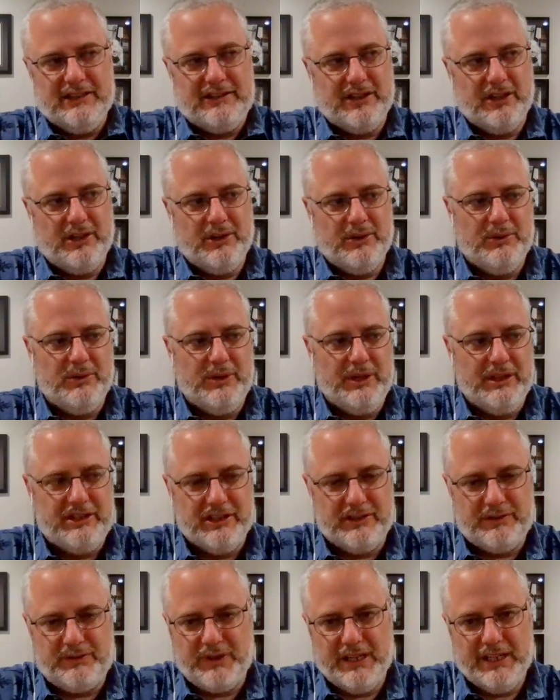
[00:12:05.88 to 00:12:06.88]
so it
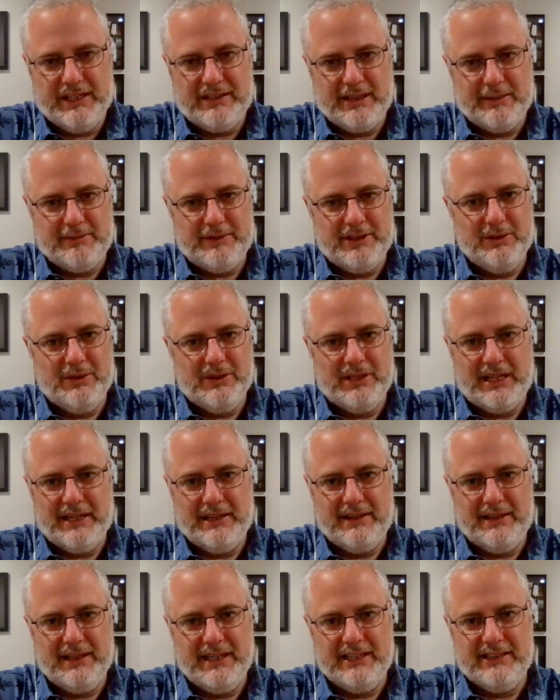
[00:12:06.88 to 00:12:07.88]
just freed us up to do a lot
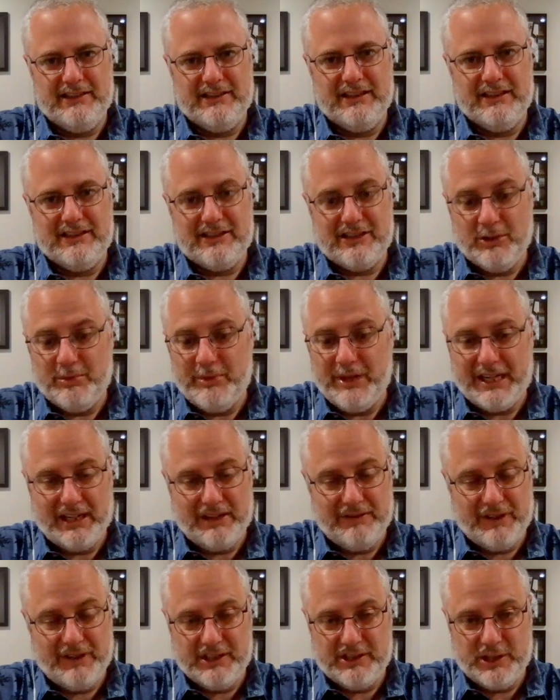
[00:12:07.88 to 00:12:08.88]
of things and still make it
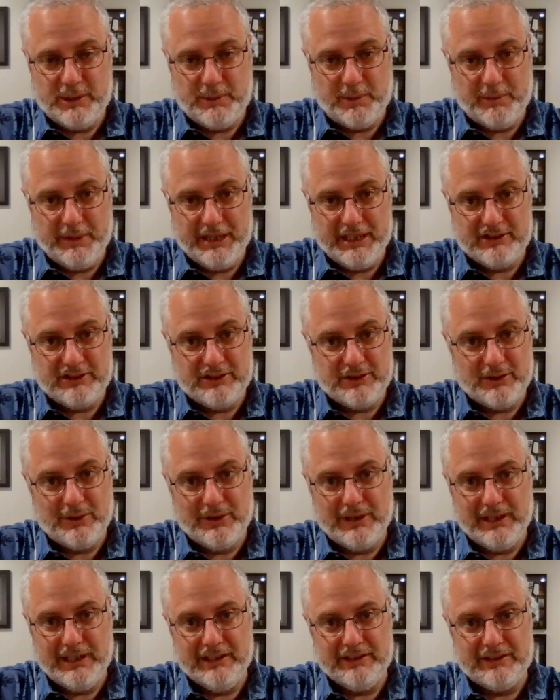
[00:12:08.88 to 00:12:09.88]
a very Superman
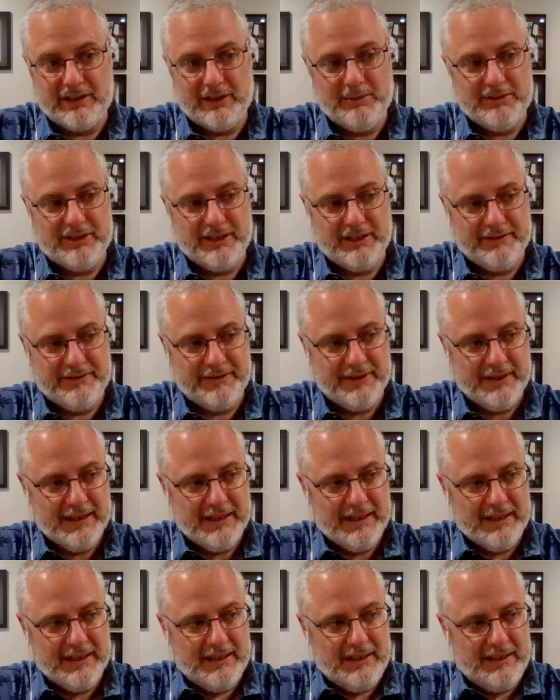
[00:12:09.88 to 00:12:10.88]
story in terms of
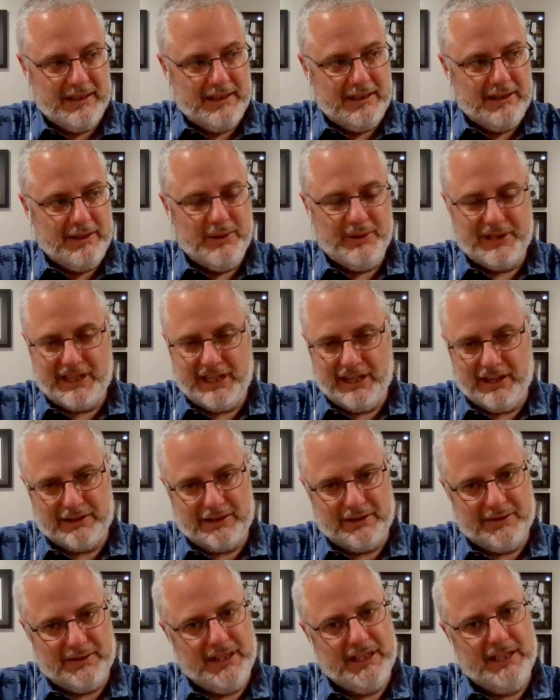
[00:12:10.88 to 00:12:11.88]
who the
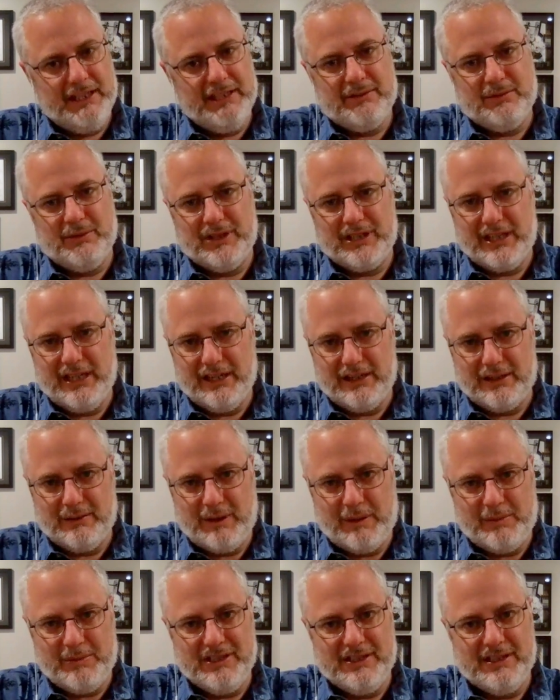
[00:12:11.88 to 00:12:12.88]
character is, what the character
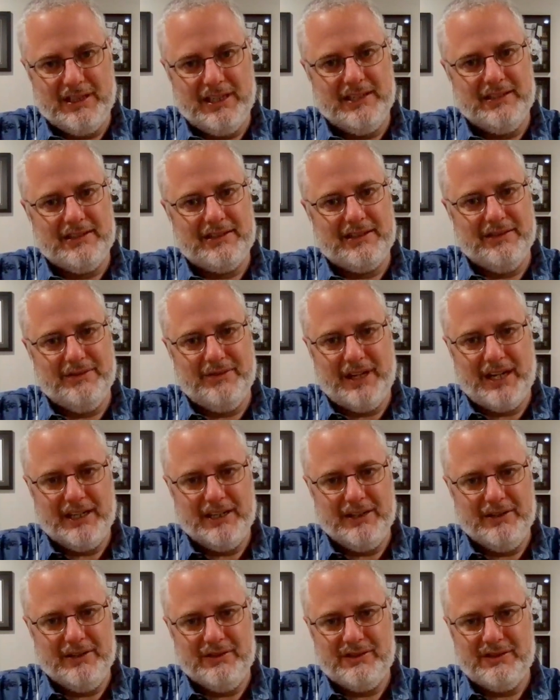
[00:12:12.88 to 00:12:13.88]
represents, the
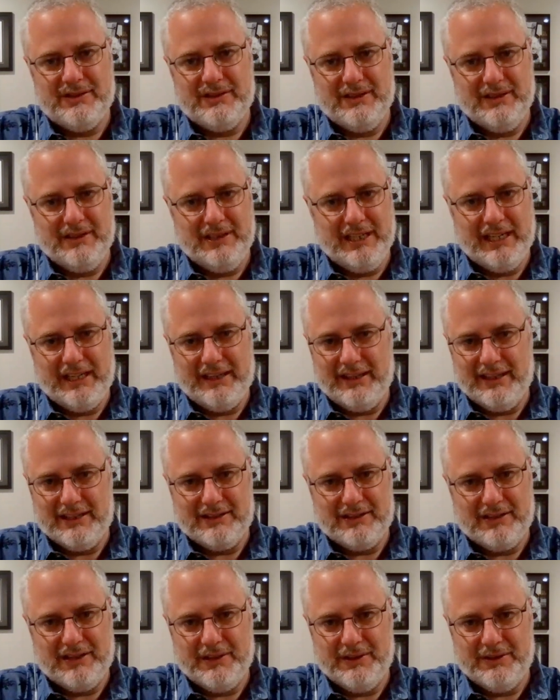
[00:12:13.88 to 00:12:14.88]
values, the
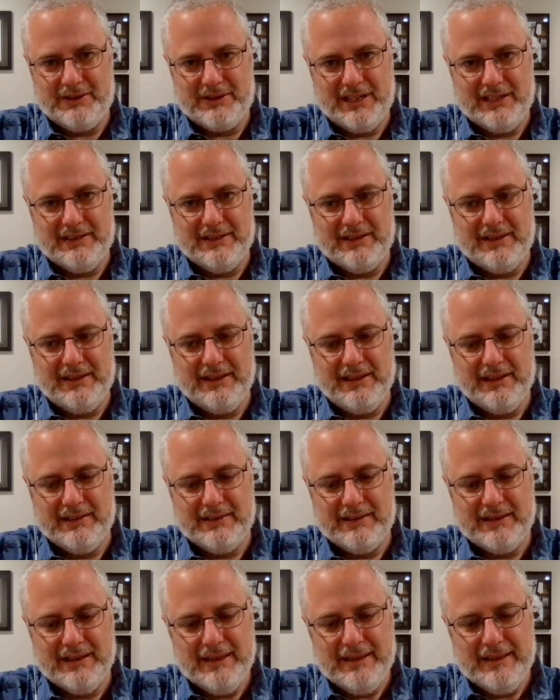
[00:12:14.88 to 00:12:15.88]
ethics, all those kinds of
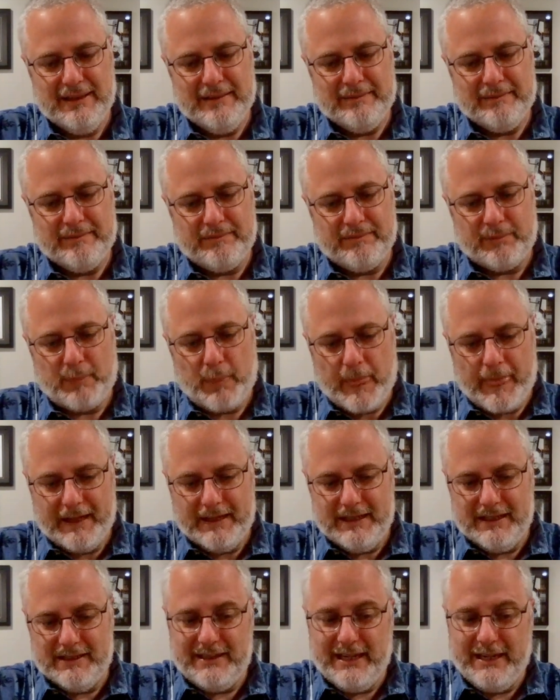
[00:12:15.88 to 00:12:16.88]
things.
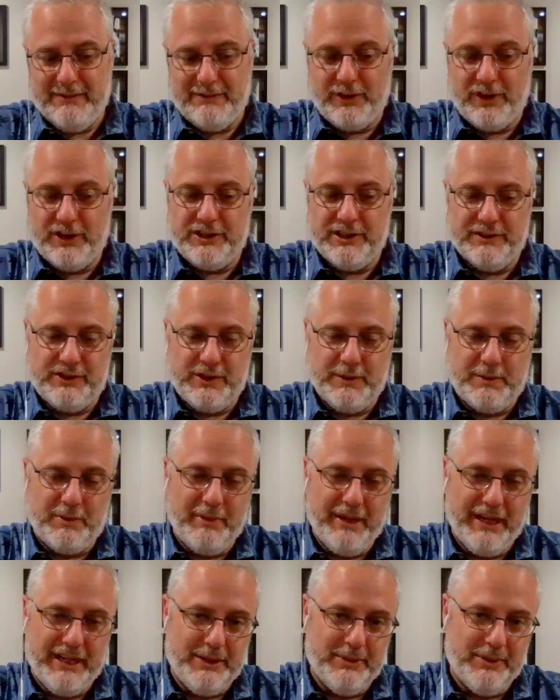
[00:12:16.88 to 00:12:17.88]
The same version of
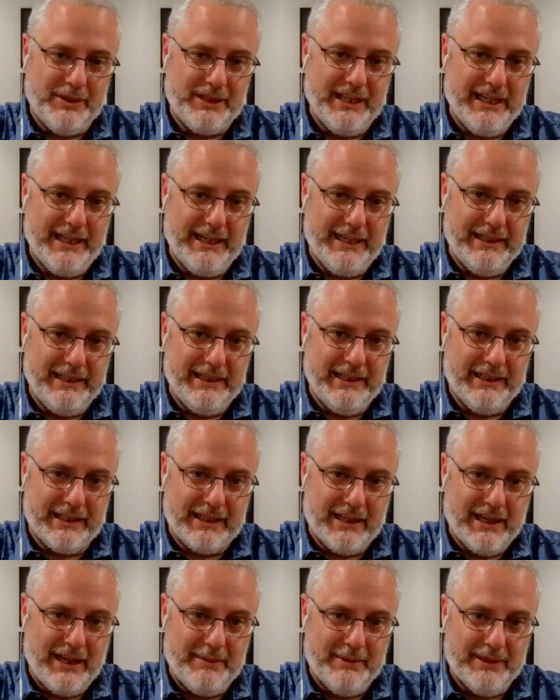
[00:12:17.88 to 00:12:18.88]
Superman you would get in the
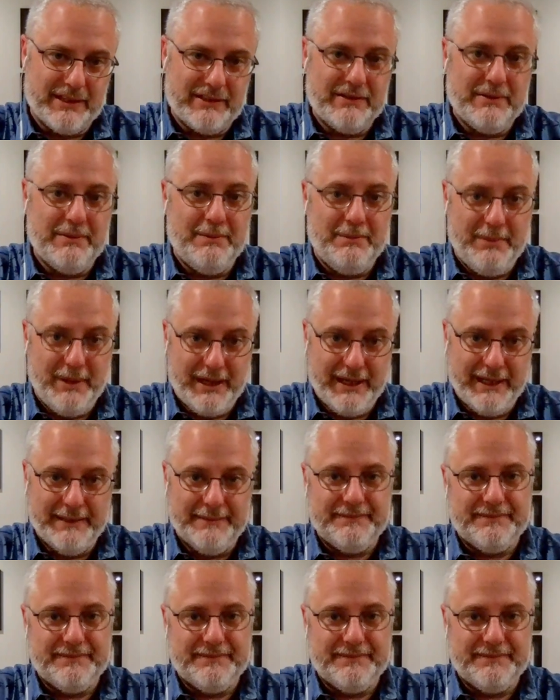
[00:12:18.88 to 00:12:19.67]
comics, but